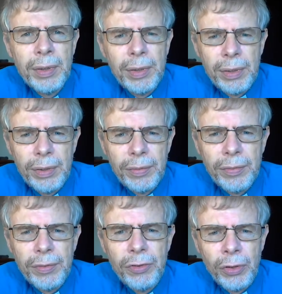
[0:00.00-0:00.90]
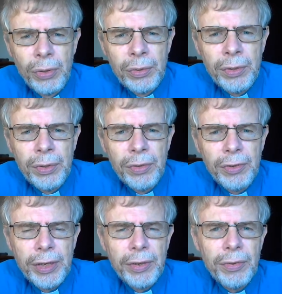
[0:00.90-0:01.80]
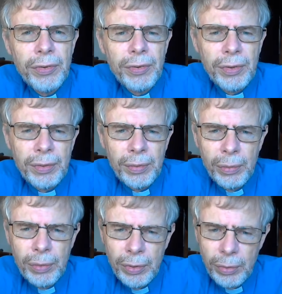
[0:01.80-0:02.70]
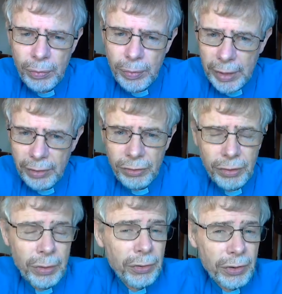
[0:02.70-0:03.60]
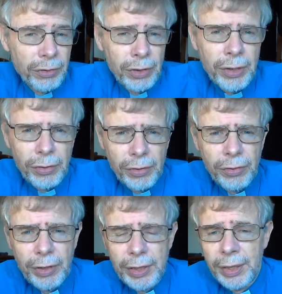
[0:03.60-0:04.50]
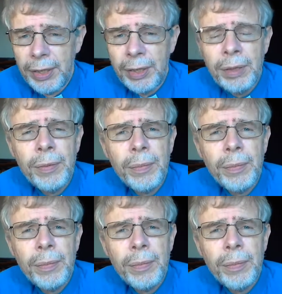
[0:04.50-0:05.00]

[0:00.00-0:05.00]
of John, who says, uh, who shows us Jesus saying,